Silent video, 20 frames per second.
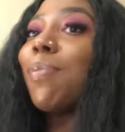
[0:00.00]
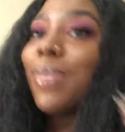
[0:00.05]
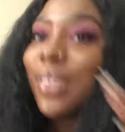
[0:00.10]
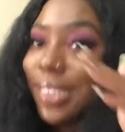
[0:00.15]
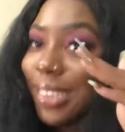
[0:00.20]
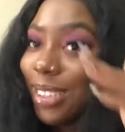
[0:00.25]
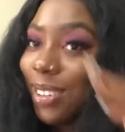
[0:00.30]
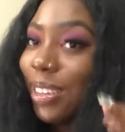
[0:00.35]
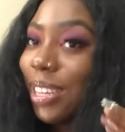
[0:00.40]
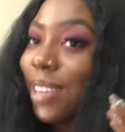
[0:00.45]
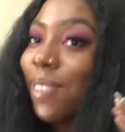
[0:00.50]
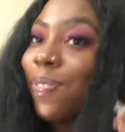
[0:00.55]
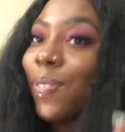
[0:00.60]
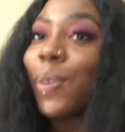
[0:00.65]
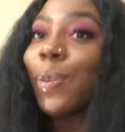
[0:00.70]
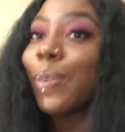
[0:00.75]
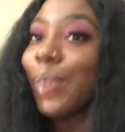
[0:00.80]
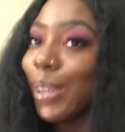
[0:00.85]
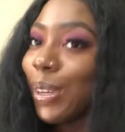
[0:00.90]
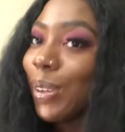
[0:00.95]
Brazilian
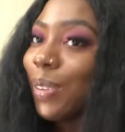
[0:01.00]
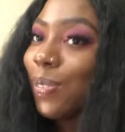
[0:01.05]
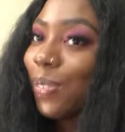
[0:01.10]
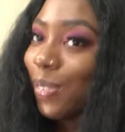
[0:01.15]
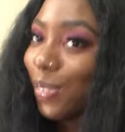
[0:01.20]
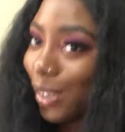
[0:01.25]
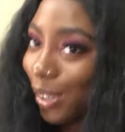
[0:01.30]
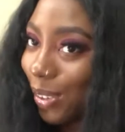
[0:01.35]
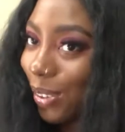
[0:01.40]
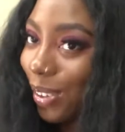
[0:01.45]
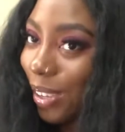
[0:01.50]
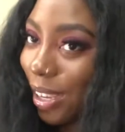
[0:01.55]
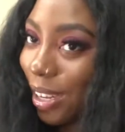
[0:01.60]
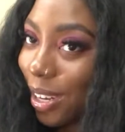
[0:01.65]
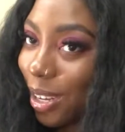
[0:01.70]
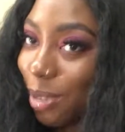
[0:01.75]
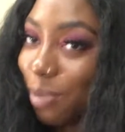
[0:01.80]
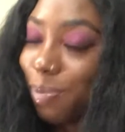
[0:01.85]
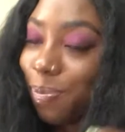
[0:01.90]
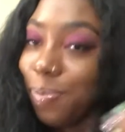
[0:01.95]
for real, you
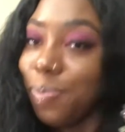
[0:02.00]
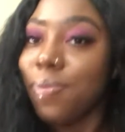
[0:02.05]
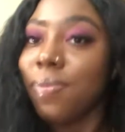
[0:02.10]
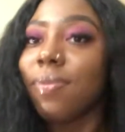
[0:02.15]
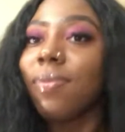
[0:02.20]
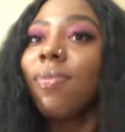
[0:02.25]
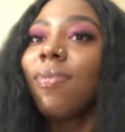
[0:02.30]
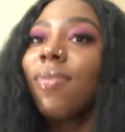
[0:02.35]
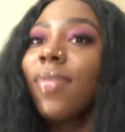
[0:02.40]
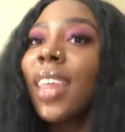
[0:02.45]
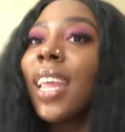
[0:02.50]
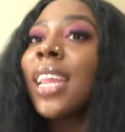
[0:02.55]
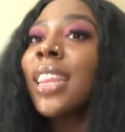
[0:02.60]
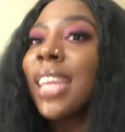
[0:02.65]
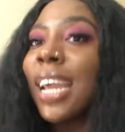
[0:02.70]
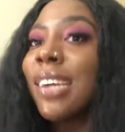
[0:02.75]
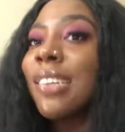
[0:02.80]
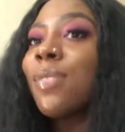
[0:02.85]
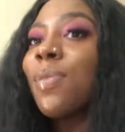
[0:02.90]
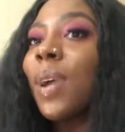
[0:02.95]
know.
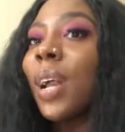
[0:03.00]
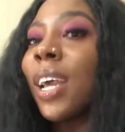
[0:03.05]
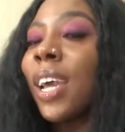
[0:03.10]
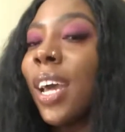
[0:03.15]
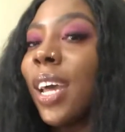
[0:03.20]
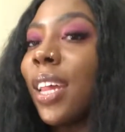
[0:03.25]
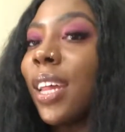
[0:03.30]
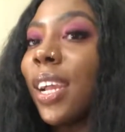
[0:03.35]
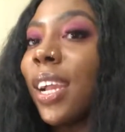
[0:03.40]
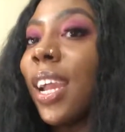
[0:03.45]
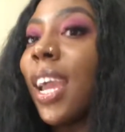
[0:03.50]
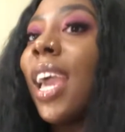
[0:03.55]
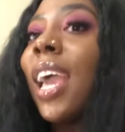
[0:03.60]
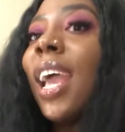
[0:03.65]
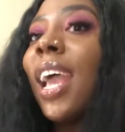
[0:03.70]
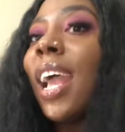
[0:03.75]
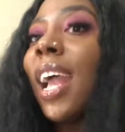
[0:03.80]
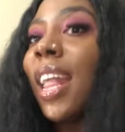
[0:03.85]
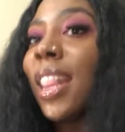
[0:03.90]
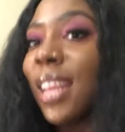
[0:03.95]
That's what color,
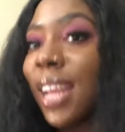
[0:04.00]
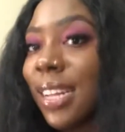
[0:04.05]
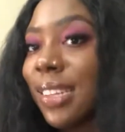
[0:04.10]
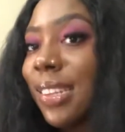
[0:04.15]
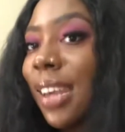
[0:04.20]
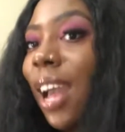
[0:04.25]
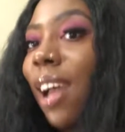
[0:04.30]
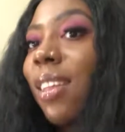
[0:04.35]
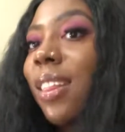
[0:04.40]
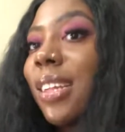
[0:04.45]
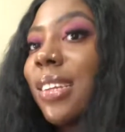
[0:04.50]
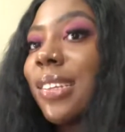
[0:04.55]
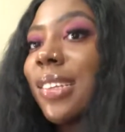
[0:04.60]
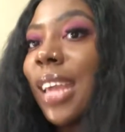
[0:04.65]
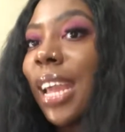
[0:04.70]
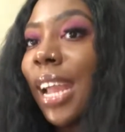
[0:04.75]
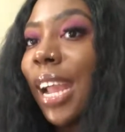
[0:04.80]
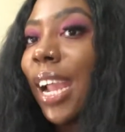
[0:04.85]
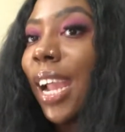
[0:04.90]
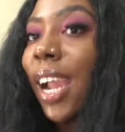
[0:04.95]
and that's how this
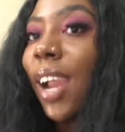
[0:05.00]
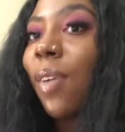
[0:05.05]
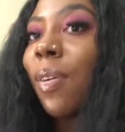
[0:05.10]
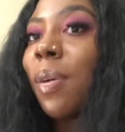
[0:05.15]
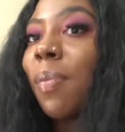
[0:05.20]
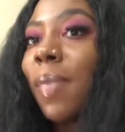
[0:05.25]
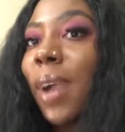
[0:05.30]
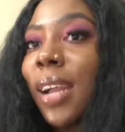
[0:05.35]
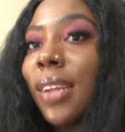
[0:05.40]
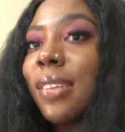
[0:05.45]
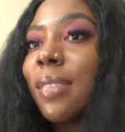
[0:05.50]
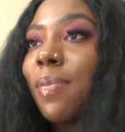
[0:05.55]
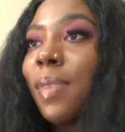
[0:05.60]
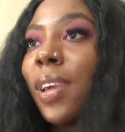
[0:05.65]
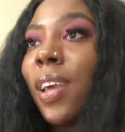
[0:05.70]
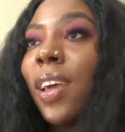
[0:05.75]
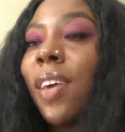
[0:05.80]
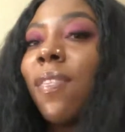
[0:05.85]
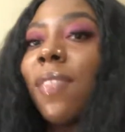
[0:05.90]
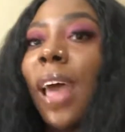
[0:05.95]
hair reminds
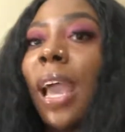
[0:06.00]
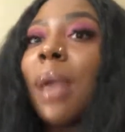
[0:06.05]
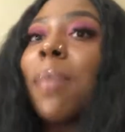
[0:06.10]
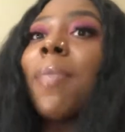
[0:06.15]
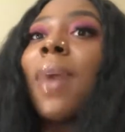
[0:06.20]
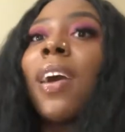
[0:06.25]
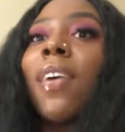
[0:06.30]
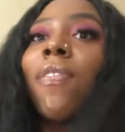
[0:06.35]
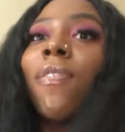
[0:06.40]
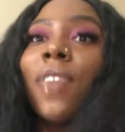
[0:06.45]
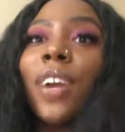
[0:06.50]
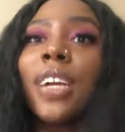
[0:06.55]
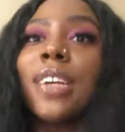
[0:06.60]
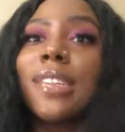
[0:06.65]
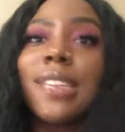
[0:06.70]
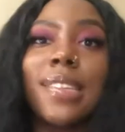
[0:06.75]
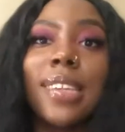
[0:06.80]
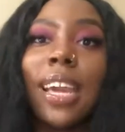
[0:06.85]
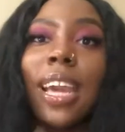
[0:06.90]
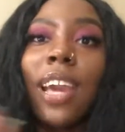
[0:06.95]
me of, like, my
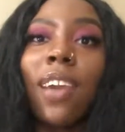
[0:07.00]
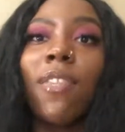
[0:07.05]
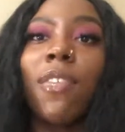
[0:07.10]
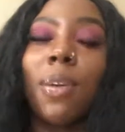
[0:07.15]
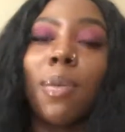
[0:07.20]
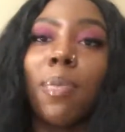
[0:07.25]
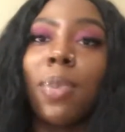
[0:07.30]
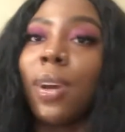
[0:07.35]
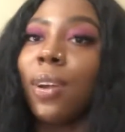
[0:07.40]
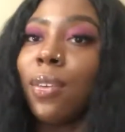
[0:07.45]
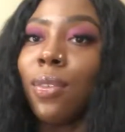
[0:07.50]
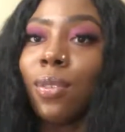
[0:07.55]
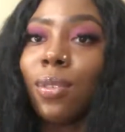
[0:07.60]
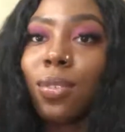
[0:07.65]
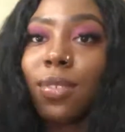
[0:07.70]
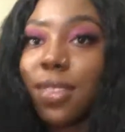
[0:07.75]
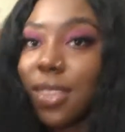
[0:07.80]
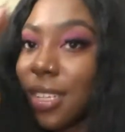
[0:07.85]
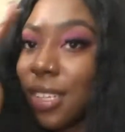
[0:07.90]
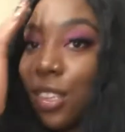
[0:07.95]
first ever
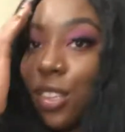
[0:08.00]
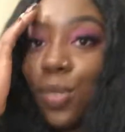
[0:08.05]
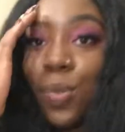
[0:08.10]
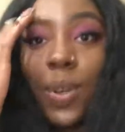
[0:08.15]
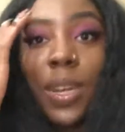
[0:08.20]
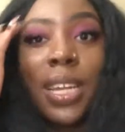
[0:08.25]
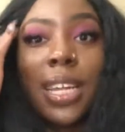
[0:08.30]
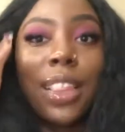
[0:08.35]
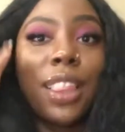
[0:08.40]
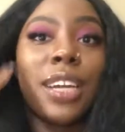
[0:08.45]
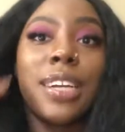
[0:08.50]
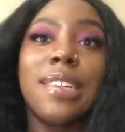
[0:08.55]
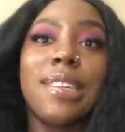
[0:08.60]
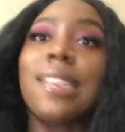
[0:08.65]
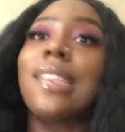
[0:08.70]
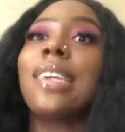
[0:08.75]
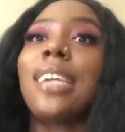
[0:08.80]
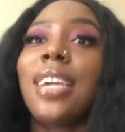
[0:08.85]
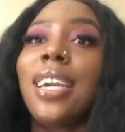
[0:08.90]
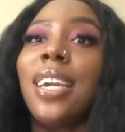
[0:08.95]
bundles in
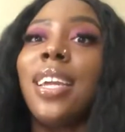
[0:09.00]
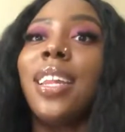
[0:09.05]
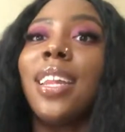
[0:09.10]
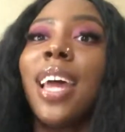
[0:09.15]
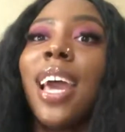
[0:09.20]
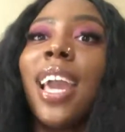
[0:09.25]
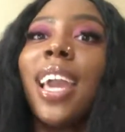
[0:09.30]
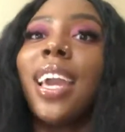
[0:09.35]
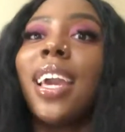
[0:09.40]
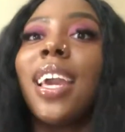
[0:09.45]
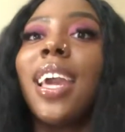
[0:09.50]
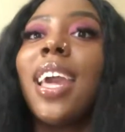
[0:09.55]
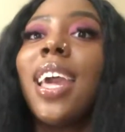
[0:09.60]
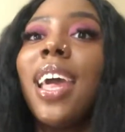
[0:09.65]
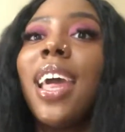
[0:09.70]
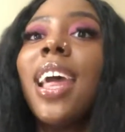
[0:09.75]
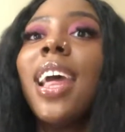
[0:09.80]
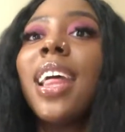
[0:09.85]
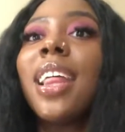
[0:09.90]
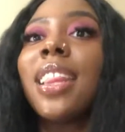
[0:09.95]
2013. Like,
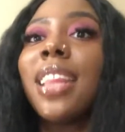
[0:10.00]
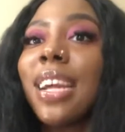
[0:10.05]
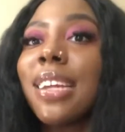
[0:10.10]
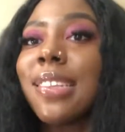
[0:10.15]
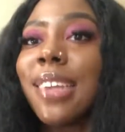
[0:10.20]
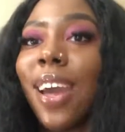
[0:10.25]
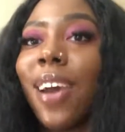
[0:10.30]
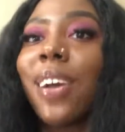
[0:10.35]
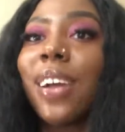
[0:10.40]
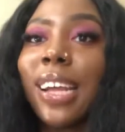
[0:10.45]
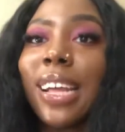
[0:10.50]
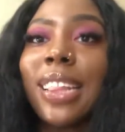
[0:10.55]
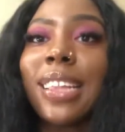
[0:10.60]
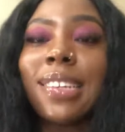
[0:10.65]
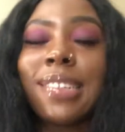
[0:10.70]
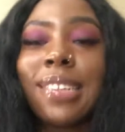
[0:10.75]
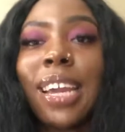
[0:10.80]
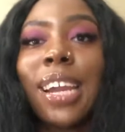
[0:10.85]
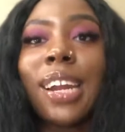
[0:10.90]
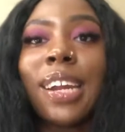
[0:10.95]
that's how good
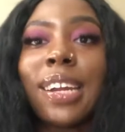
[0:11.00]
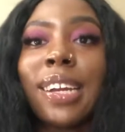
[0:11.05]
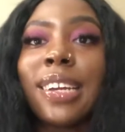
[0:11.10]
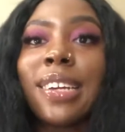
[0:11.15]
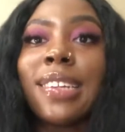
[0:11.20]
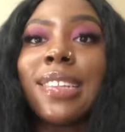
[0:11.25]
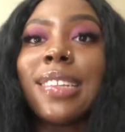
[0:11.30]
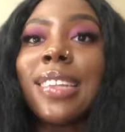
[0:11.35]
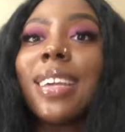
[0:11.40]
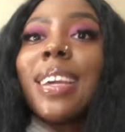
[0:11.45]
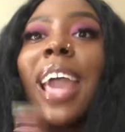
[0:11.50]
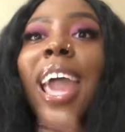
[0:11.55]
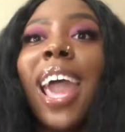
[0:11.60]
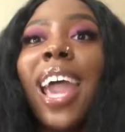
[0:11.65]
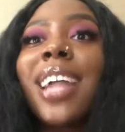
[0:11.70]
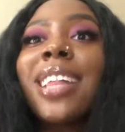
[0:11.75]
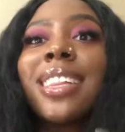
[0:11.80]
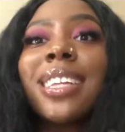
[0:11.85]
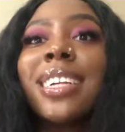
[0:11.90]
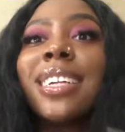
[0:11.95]
this hair is.
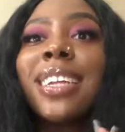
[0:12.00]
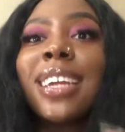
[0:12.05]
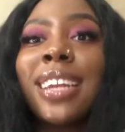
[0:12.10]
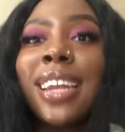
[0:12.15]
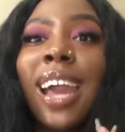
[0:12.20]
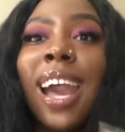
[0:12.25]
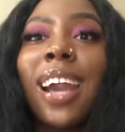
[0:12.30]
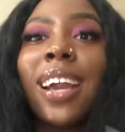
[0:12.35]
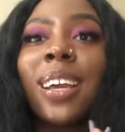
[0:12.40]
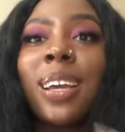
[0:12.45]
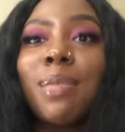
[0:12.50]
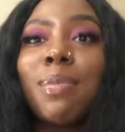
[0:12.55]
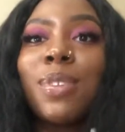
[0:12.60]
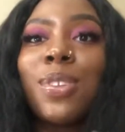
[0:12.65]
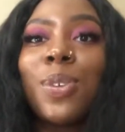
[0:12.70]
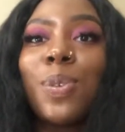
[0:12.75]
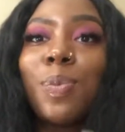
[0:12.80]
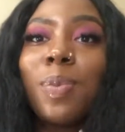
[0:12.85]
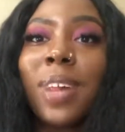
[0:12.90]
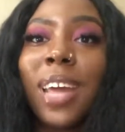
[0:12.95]
Ashley did not come
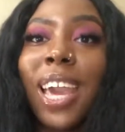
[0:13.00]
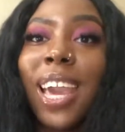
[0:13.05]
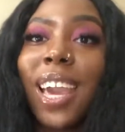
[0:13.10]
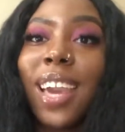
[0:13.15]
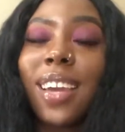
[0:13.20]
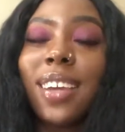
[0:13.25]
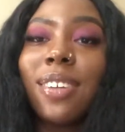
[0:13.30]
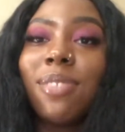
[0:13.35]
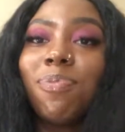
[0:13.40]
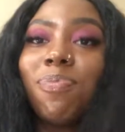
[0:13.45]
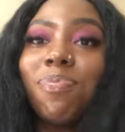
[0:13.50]
to play,